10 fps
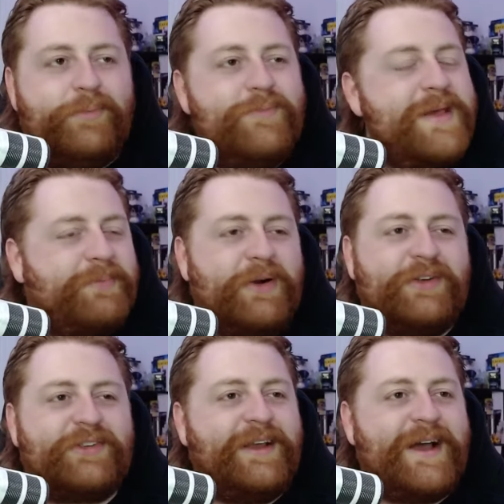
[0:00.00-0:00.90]
me
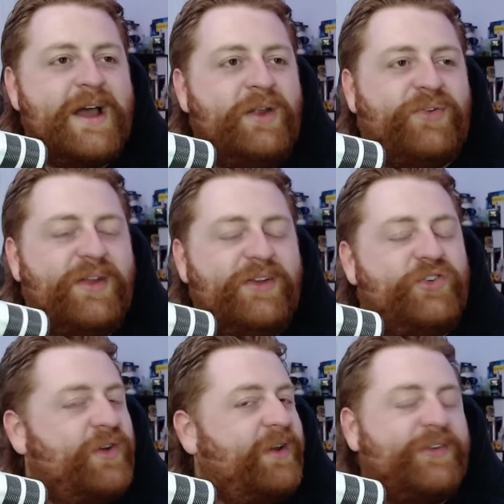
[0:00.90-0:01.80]
personally, guys,
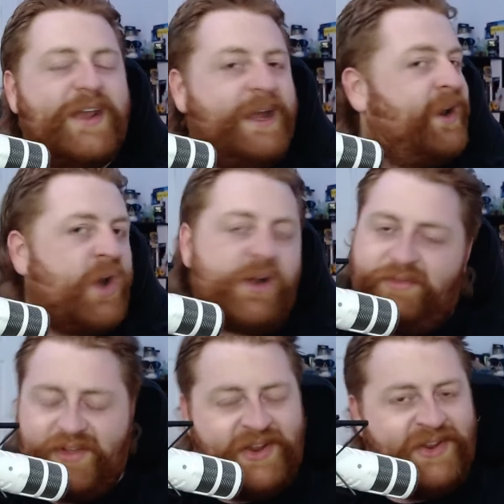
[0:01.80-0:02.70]
just can't get enough
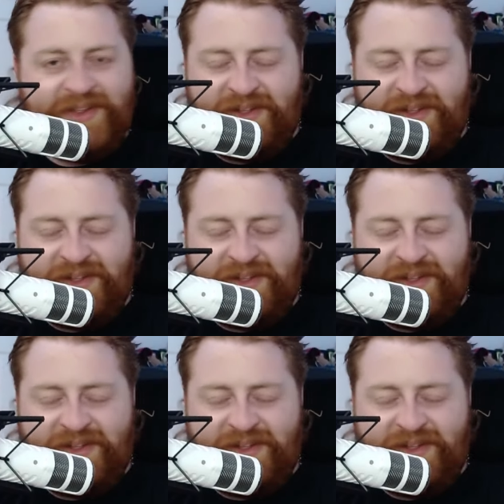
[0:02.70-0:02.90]
of it.